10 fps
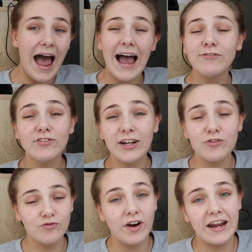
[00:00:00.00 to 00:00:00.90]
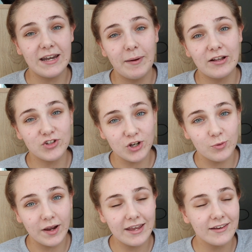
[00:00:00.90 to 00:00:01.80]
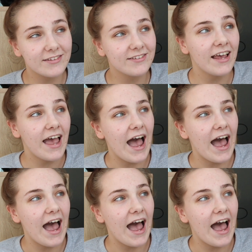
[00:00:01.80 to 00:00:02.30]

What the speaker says: I've just had a really bad 2 weeks.